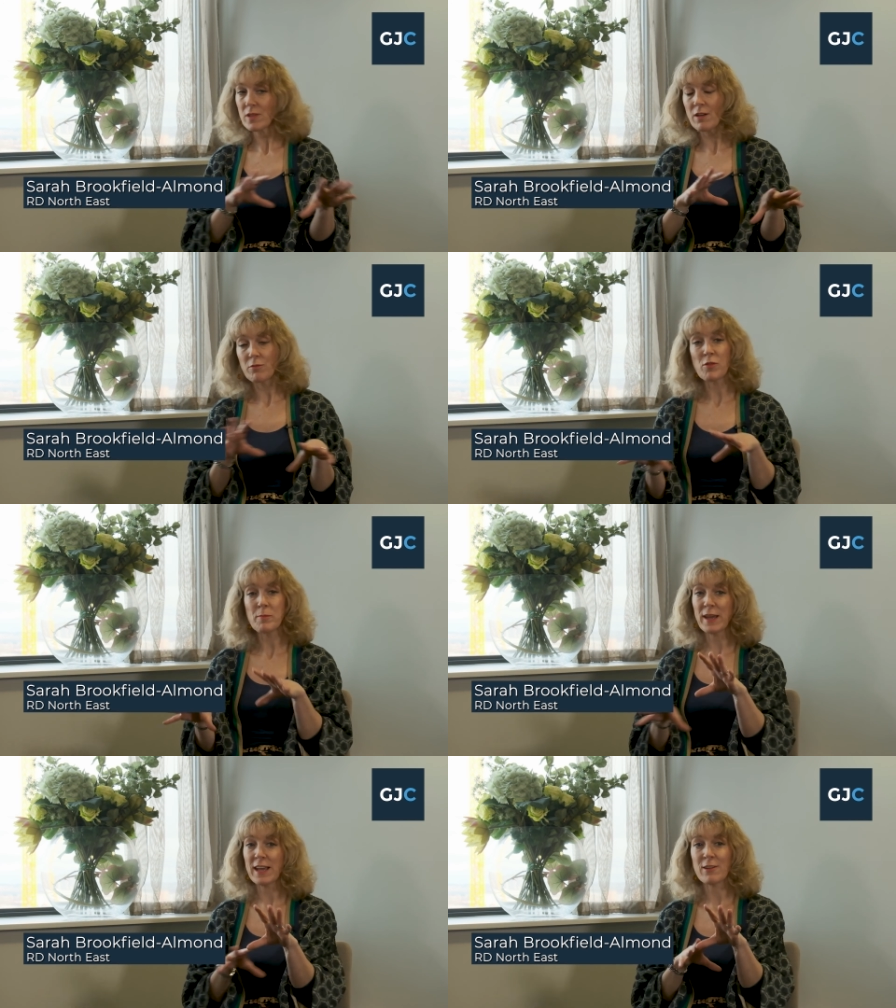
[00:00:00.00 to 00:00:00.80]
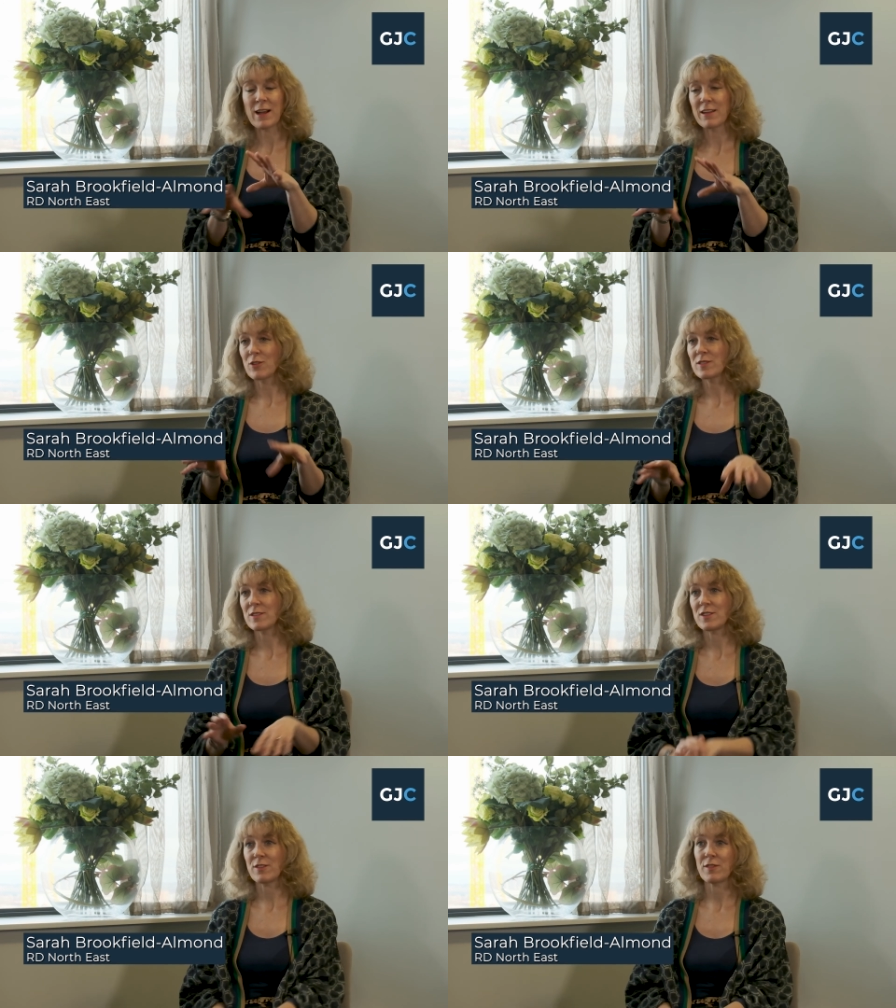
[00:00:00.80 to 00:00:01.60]
from being around lots
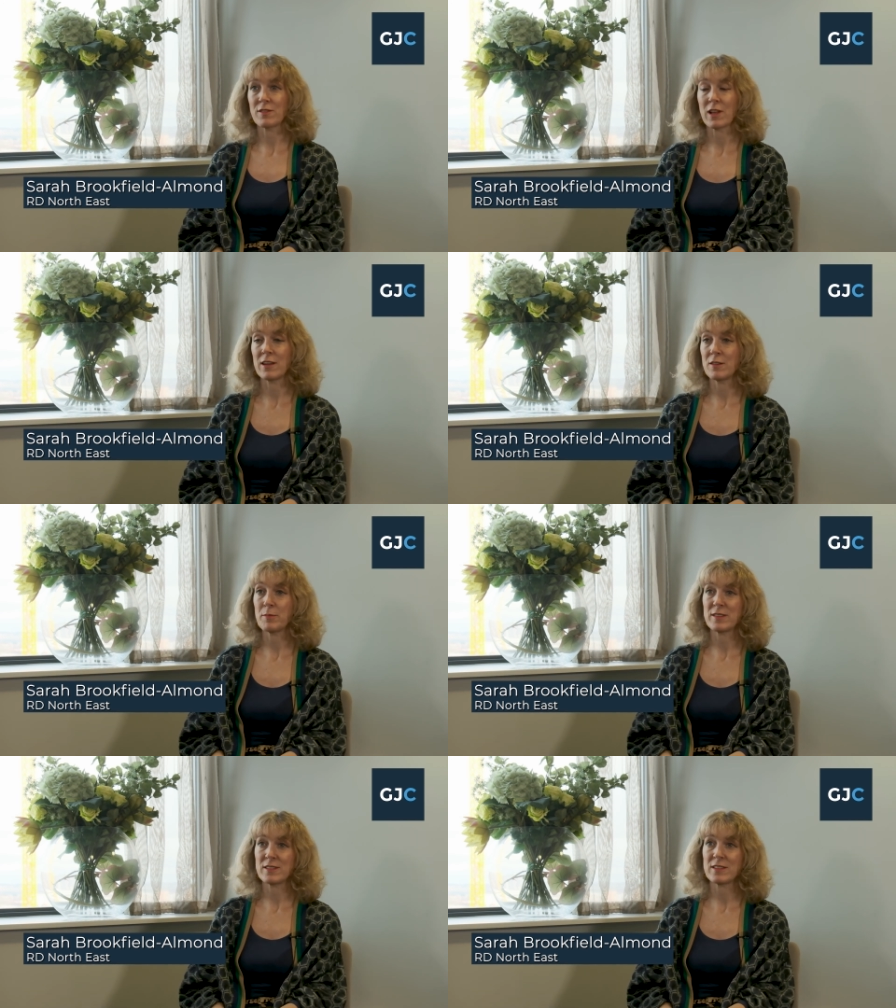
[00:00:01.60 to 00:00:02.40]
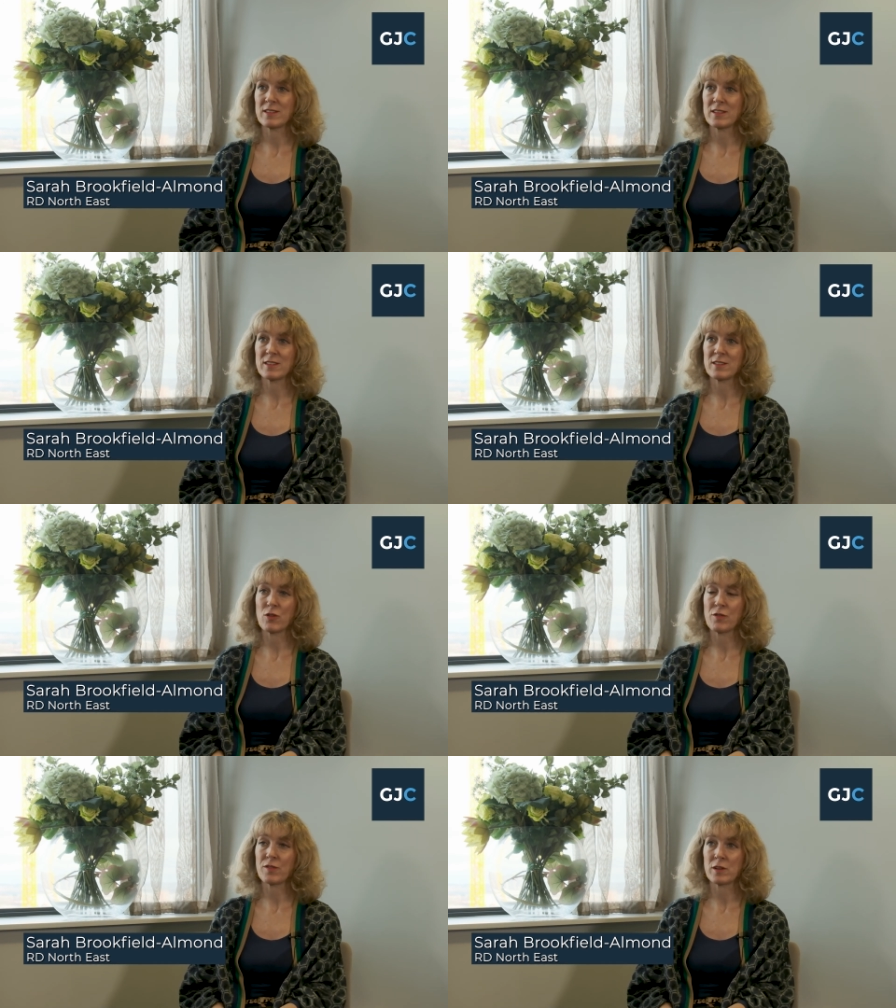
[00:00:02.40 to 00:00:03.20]
of different kind of businesses is
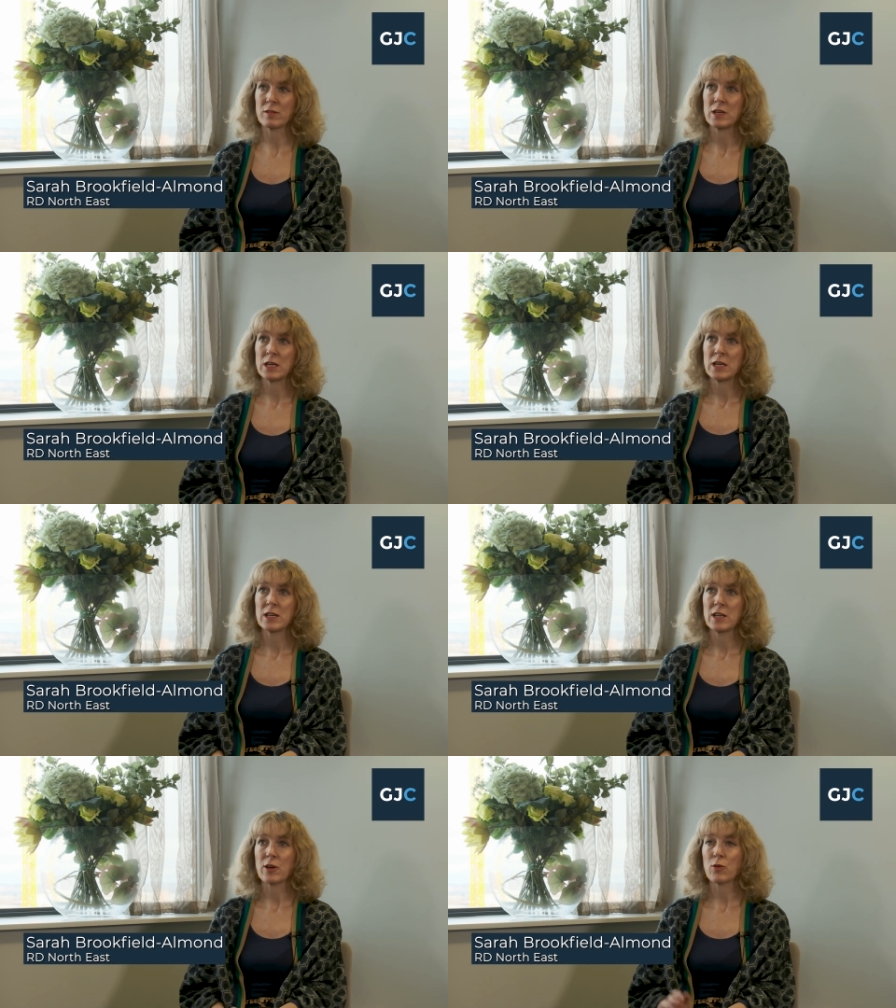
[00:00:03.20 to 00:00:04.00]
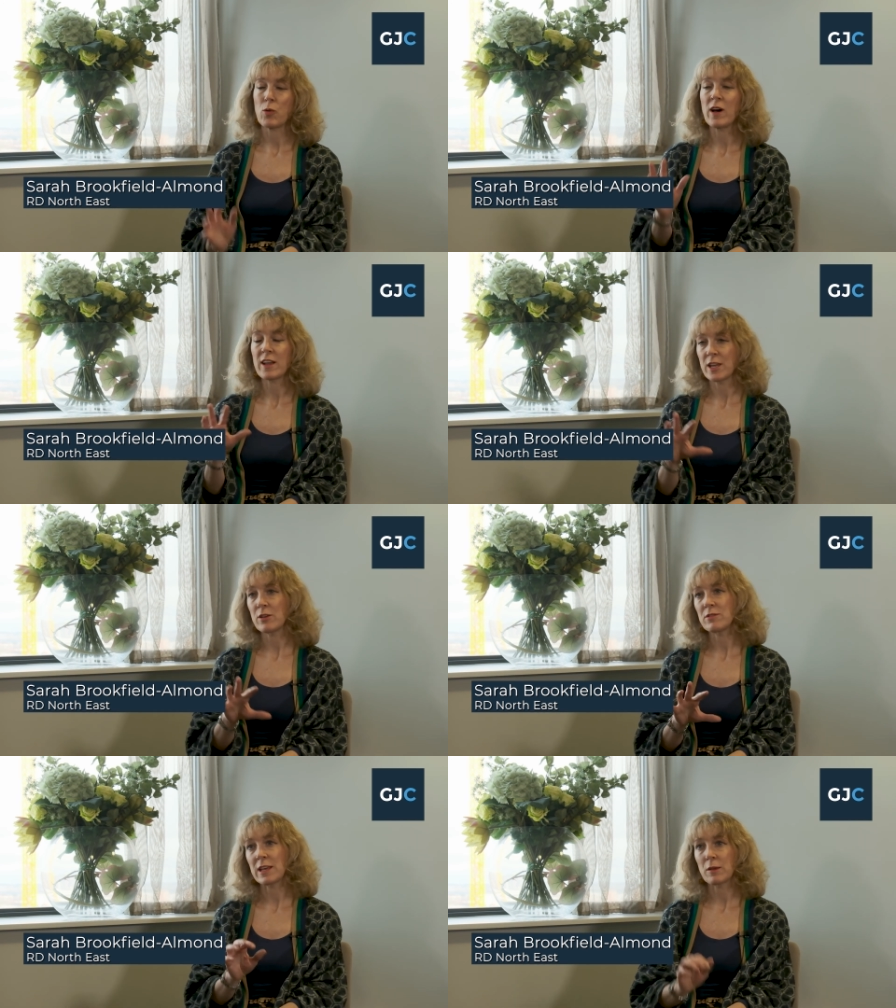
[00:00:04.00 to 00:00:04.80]
often quite a
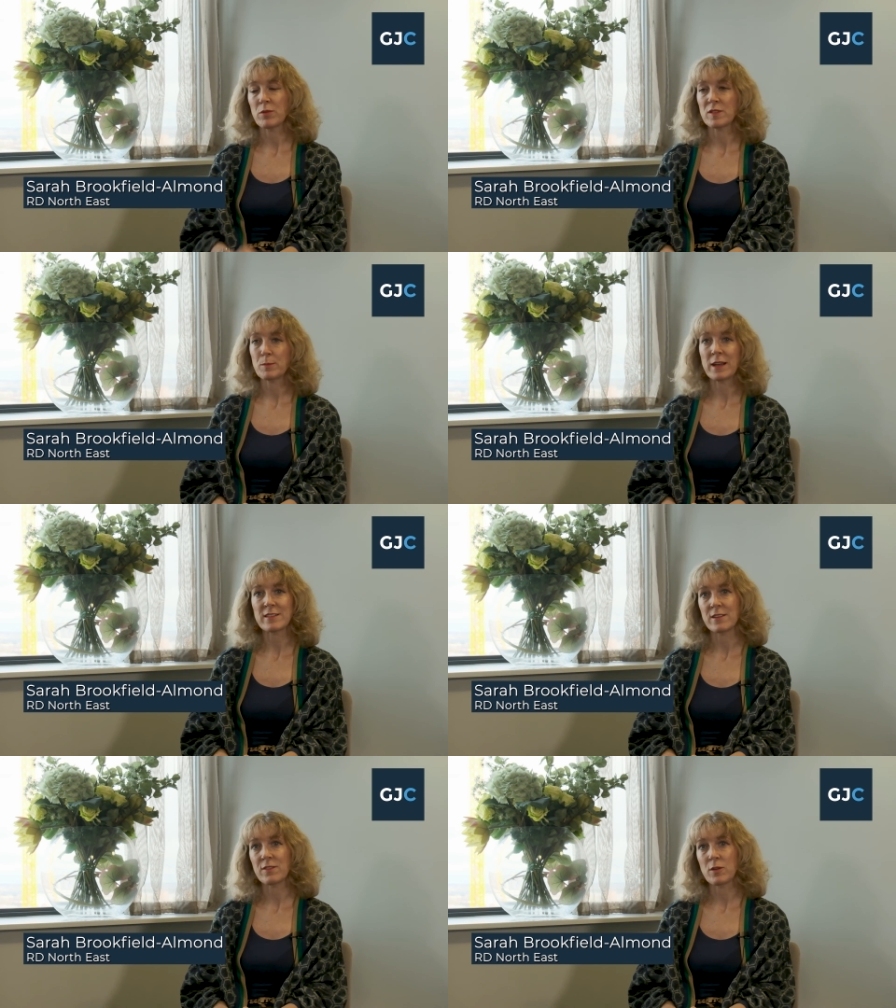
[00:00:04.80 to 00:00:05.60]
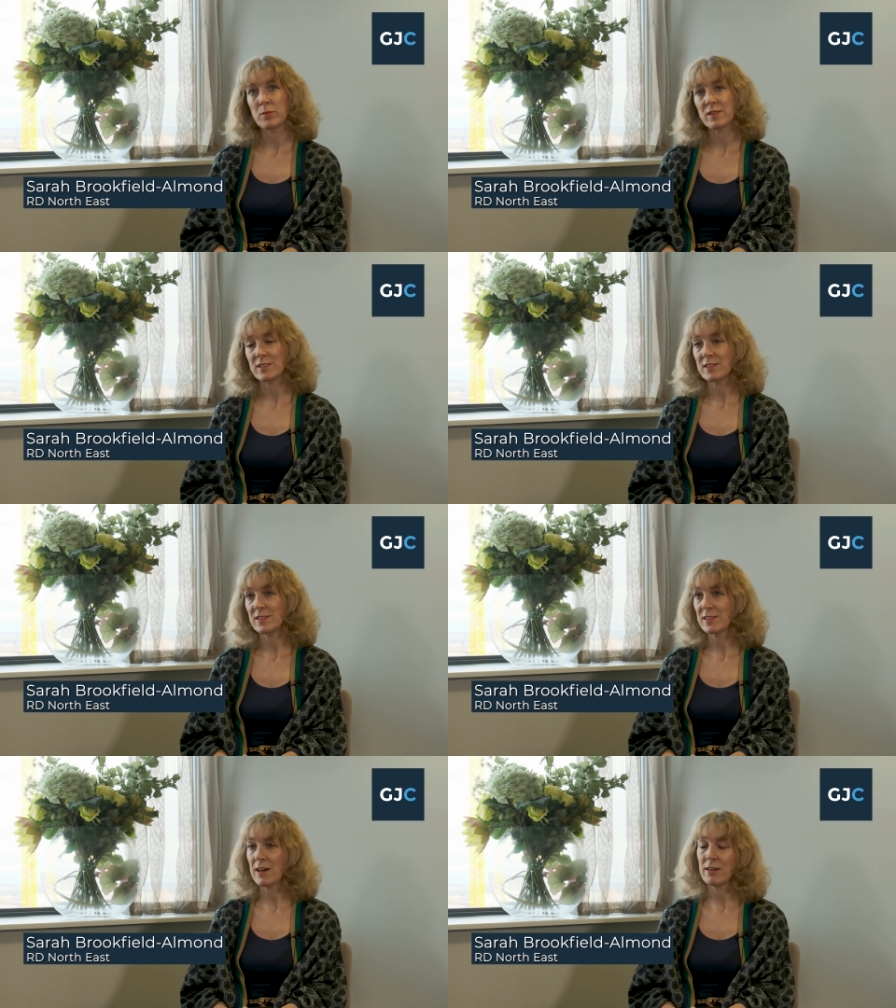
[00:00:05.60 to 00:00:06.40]
unique perspective that
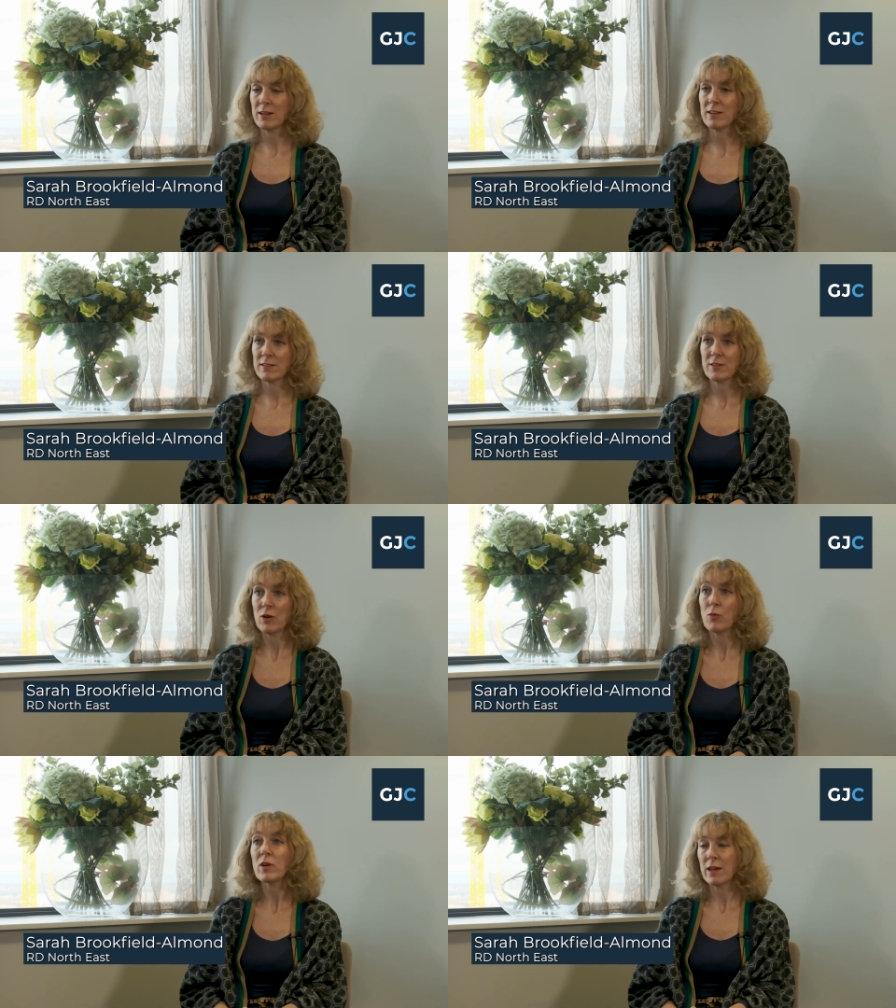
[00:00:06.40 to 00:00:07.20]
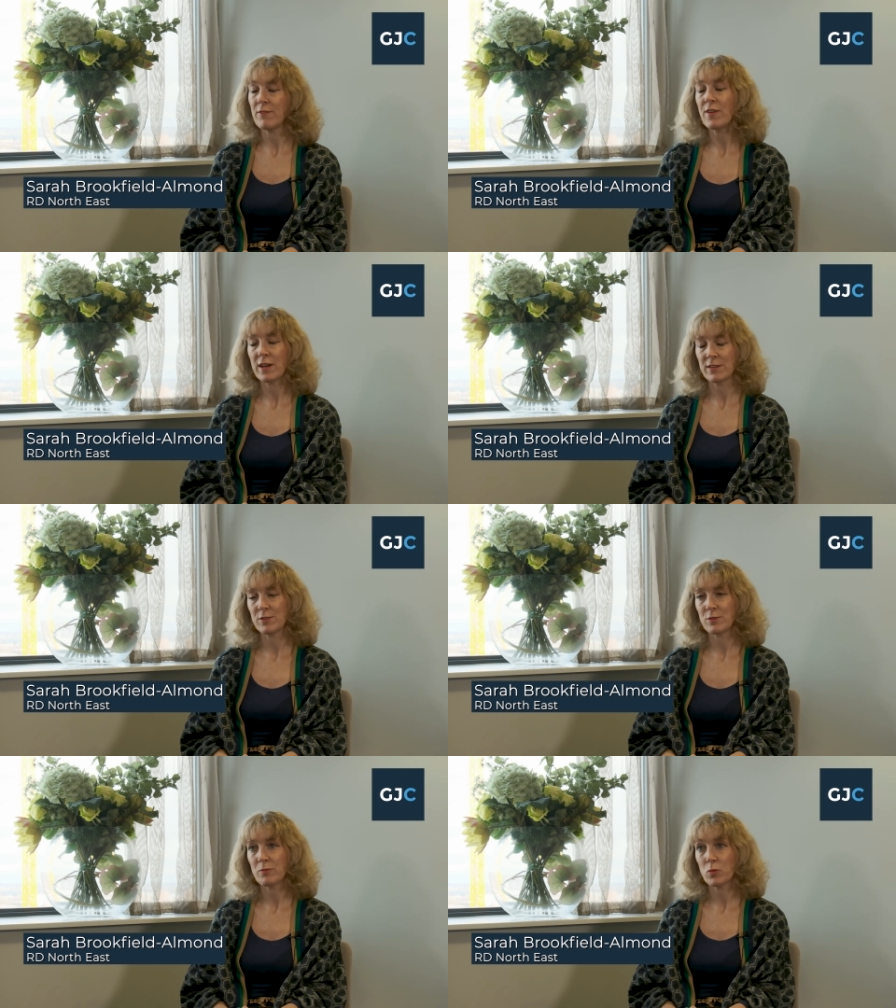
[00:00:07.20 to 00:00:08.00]
businesses can
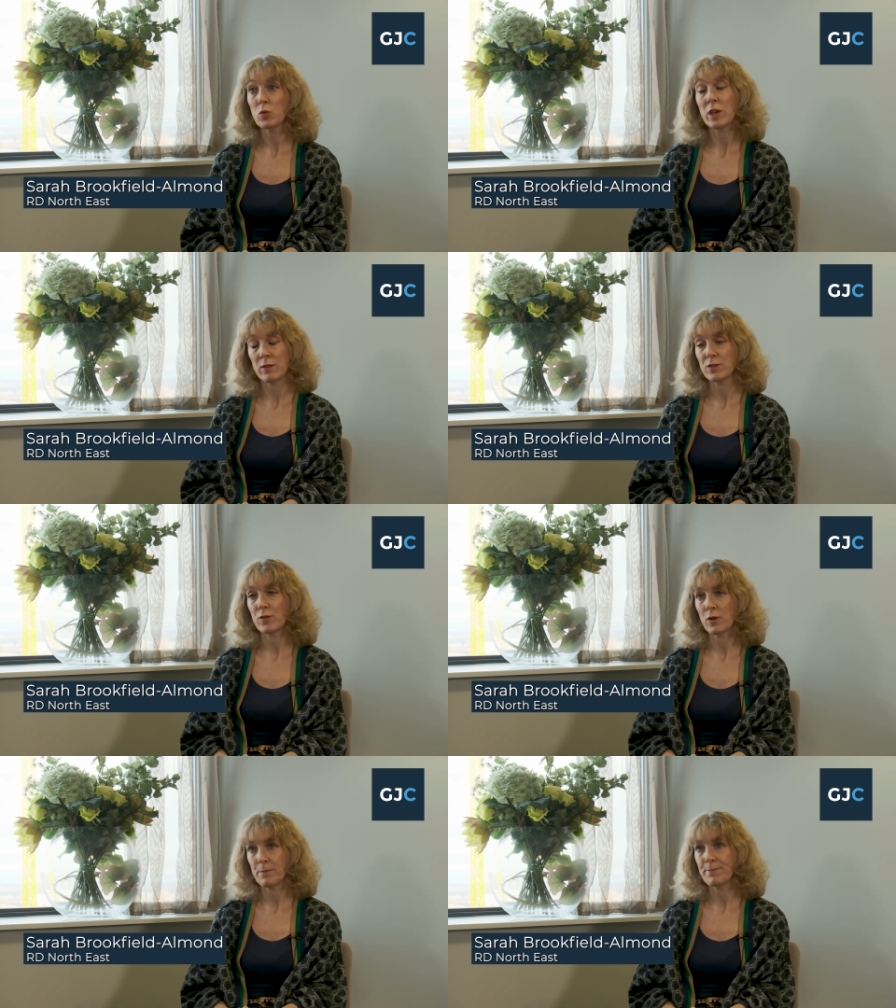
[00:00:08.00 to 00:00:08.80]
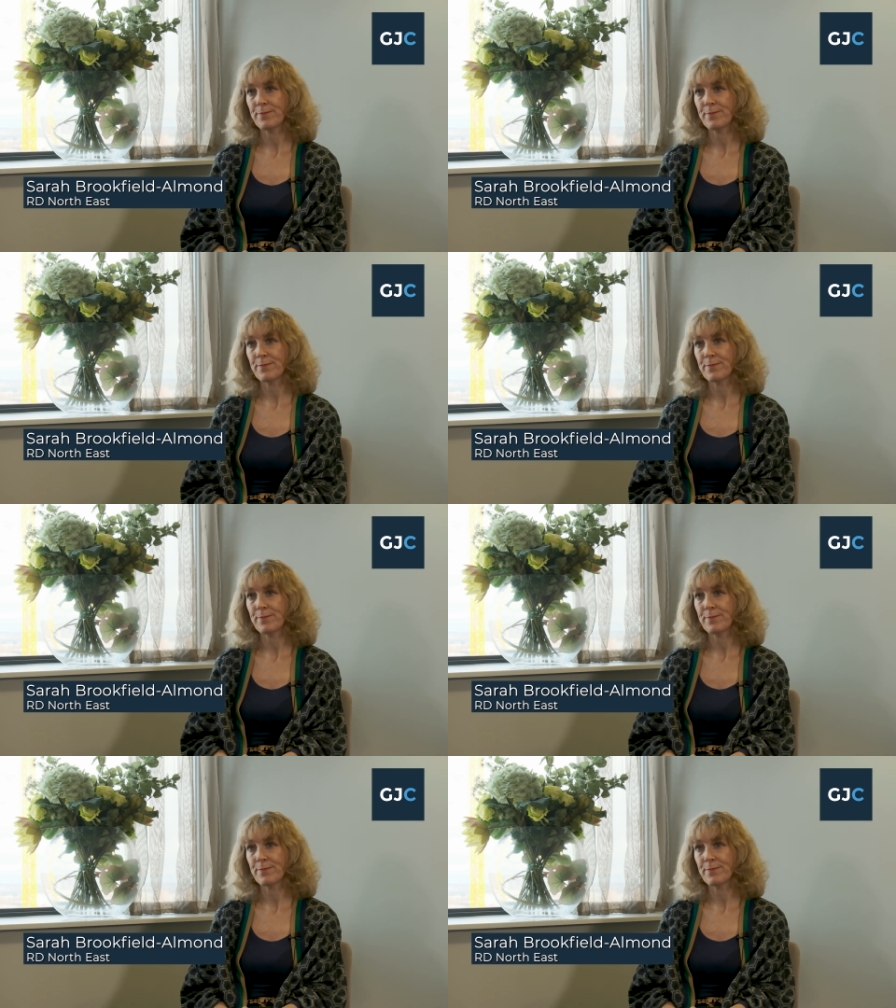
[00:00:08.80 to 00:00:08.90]
find useful.